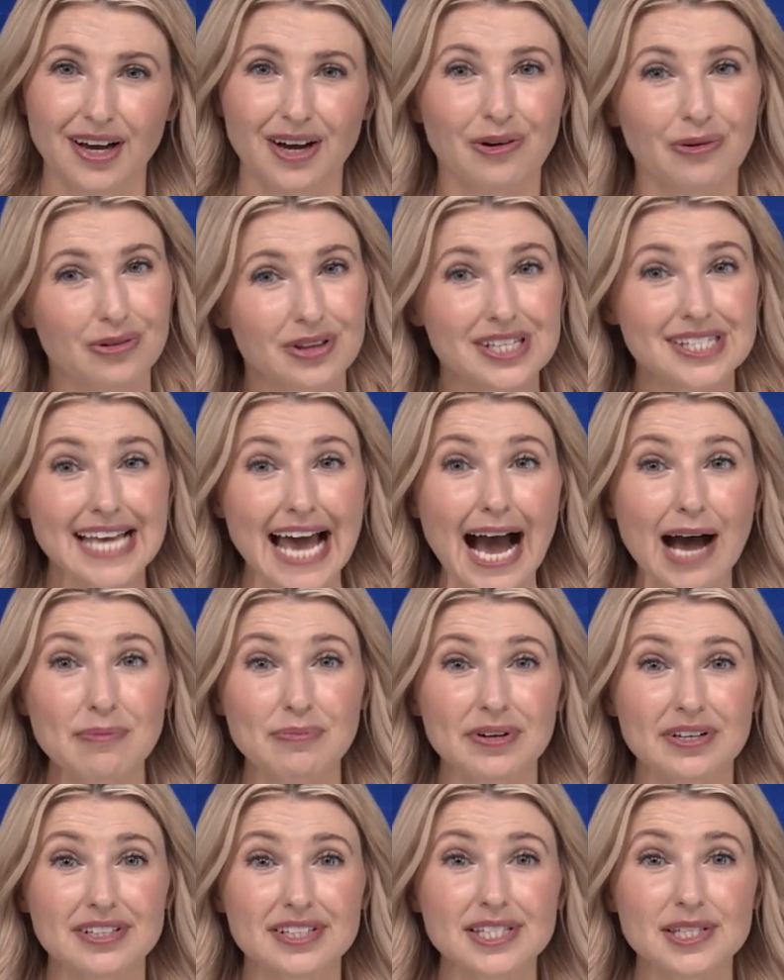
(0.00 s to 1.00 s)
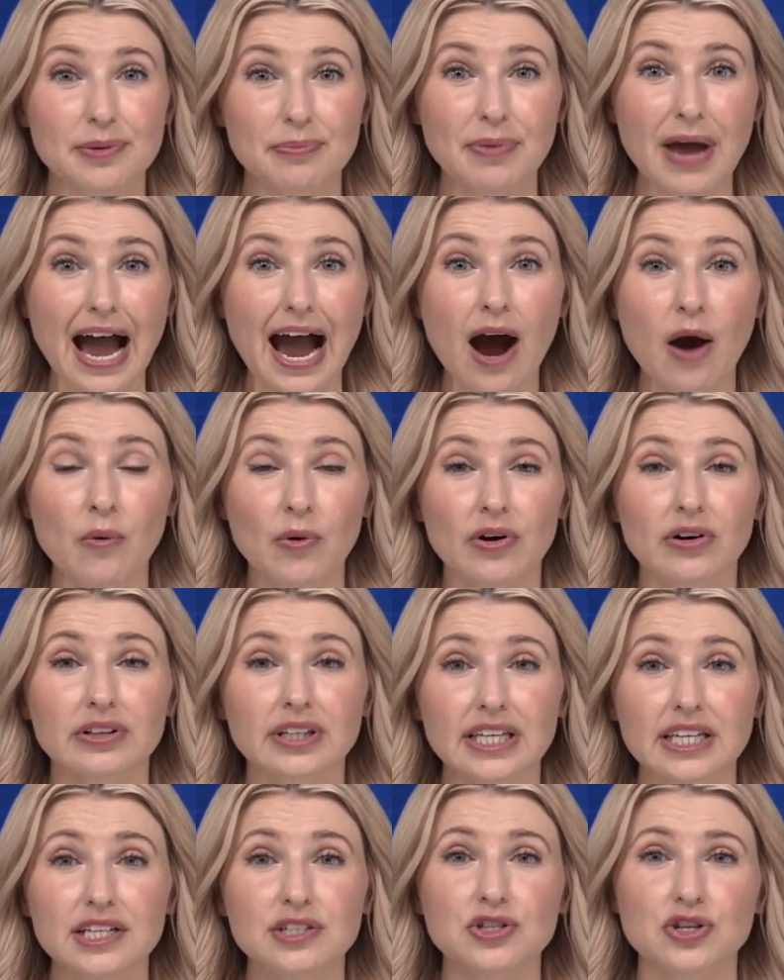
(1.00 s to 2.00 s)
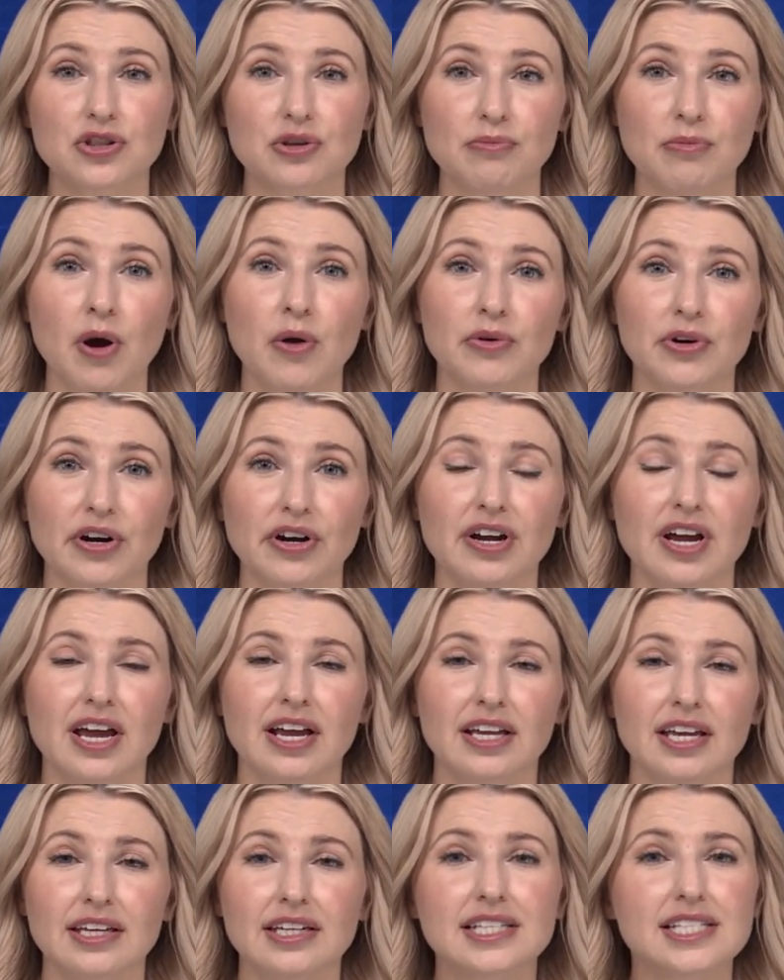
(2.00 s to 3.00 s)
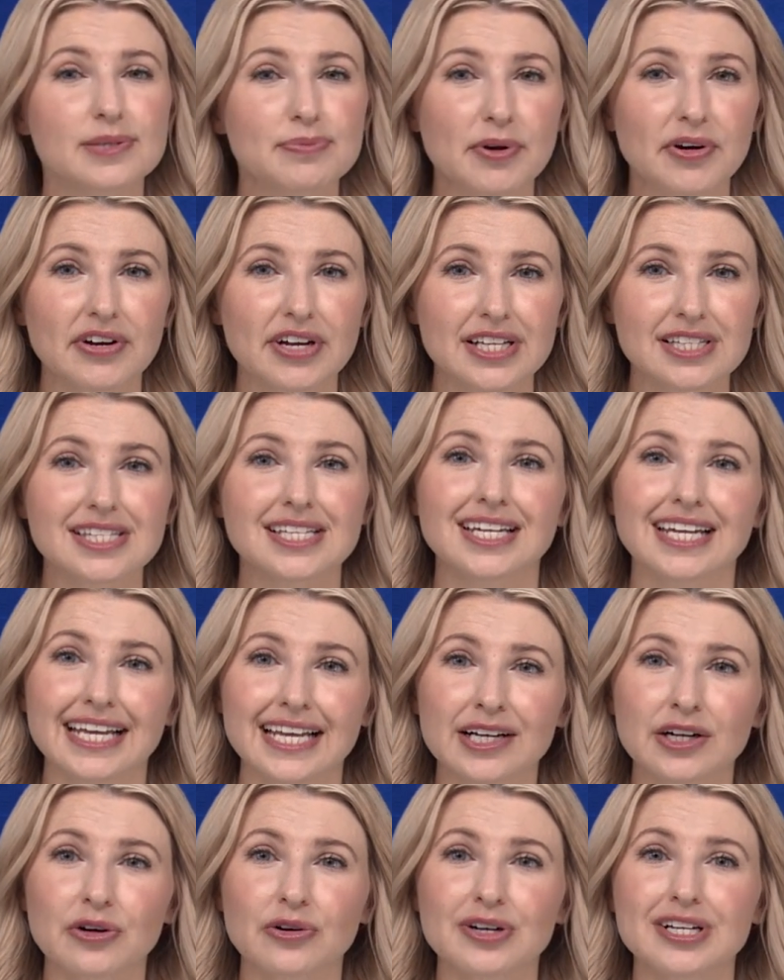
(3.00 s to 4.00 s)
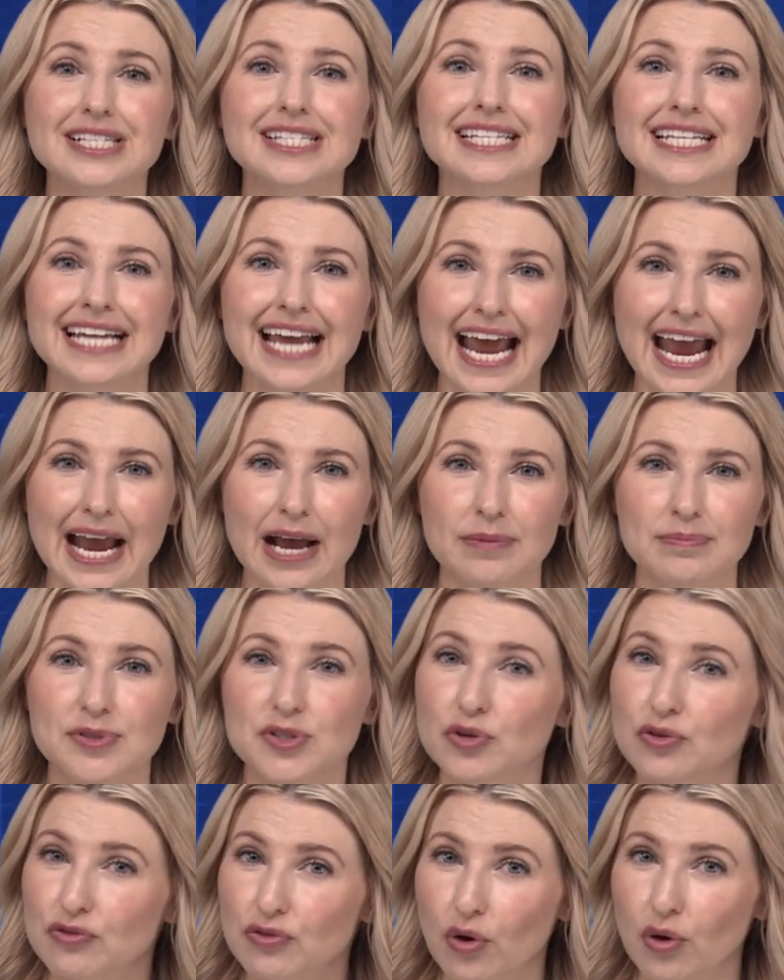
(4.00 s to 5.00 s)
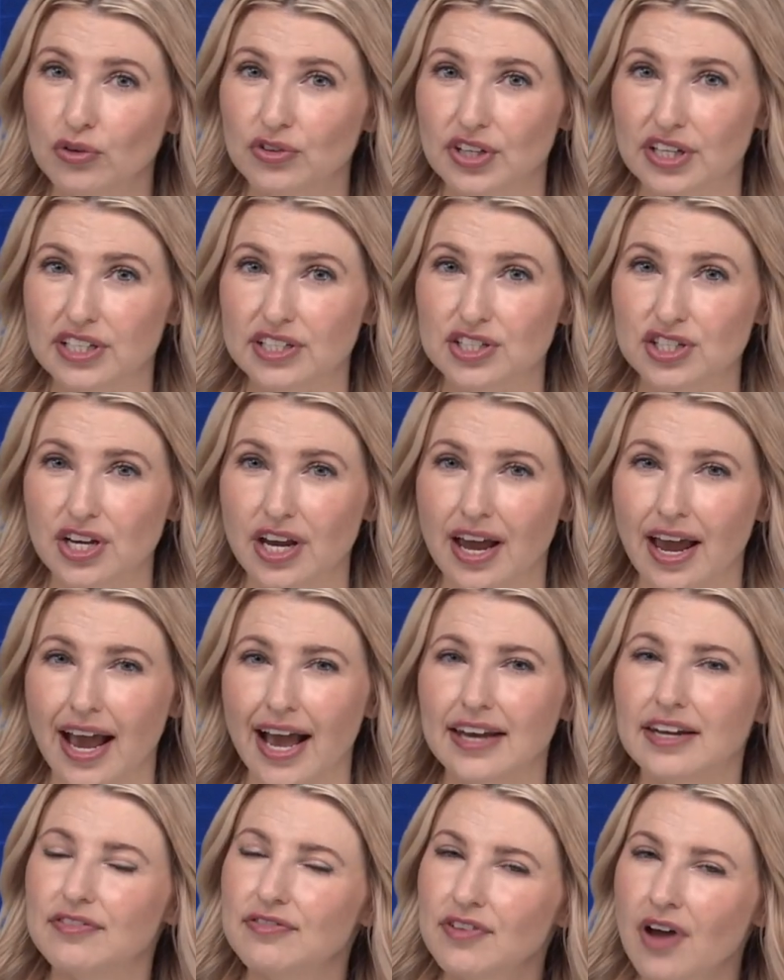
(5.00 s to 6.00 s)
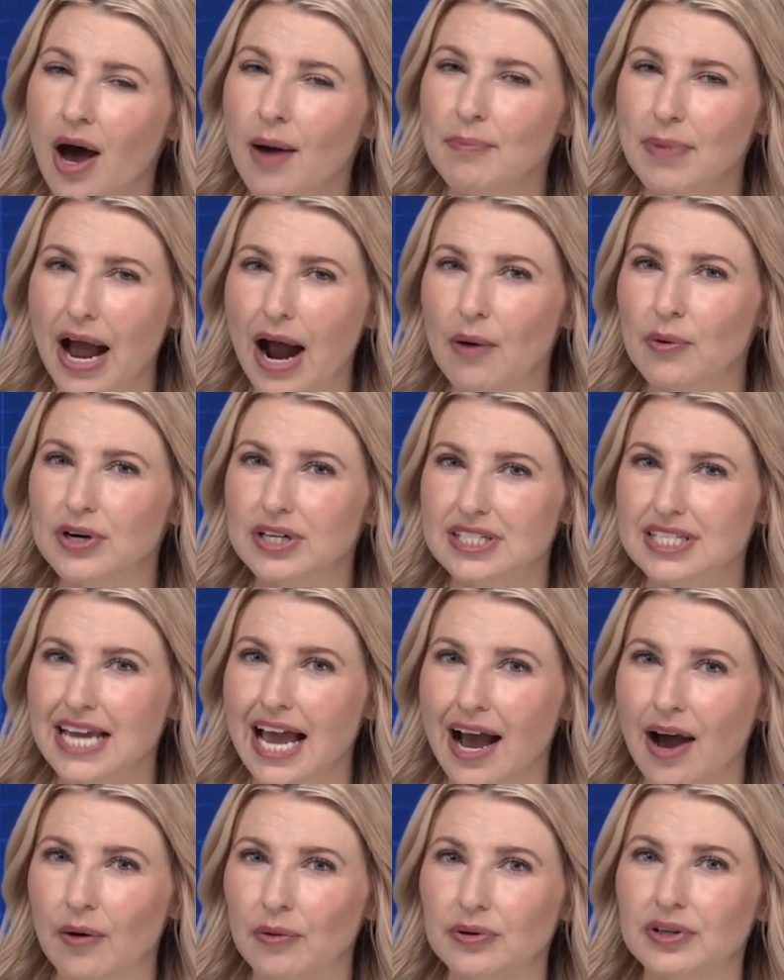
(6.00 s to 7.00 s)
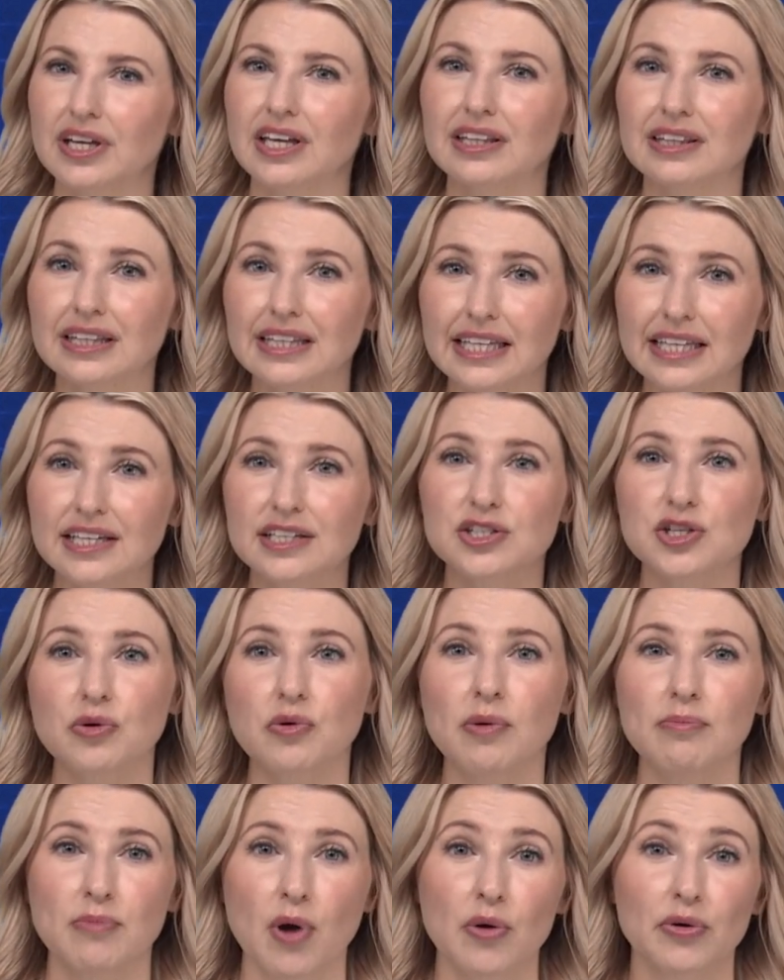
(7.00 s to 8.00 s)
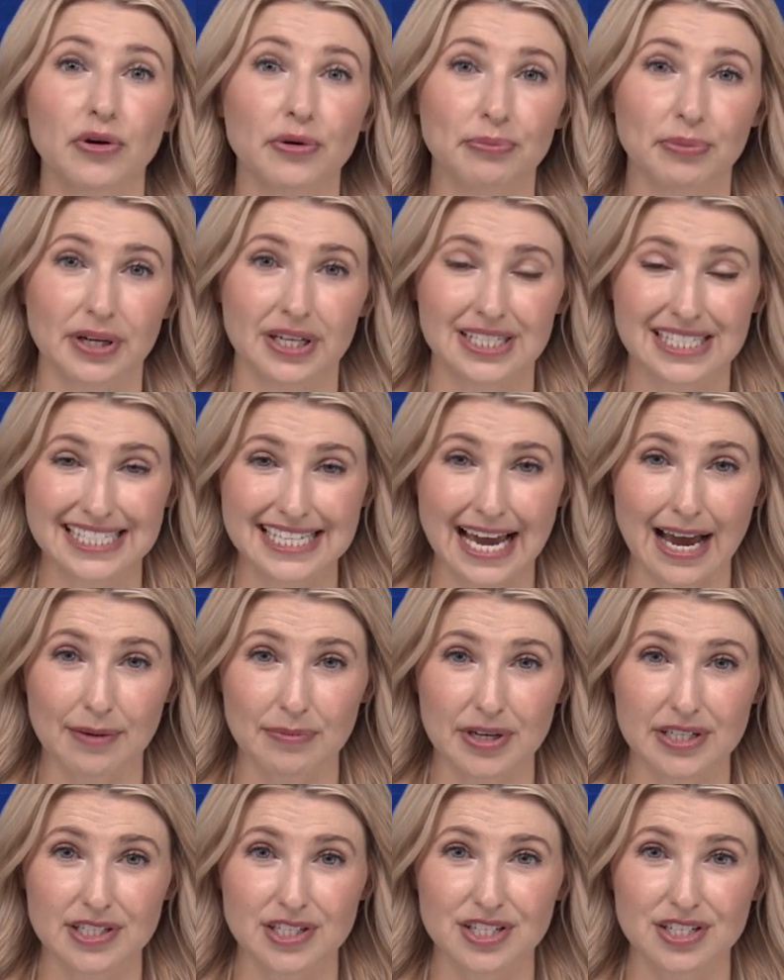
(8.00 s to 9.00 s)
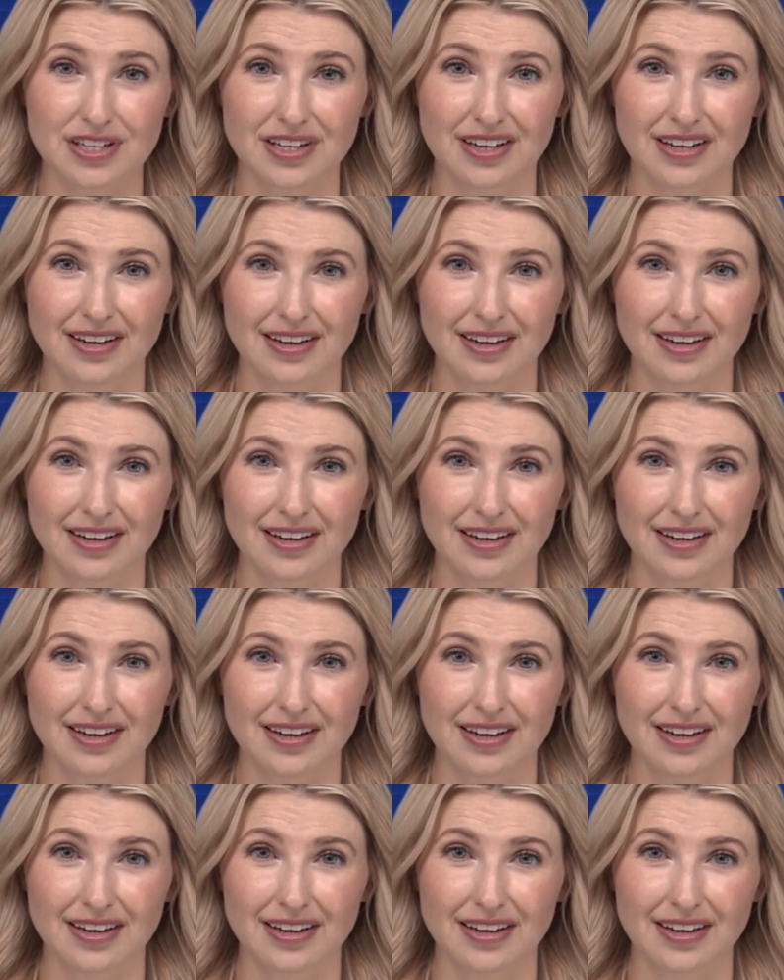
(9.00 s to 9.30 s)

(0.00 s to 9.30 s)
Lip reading: When this happens, the power leading to the motor can experience an increase in amps or voltage, and if not powered down, can lead to a motor being damaged.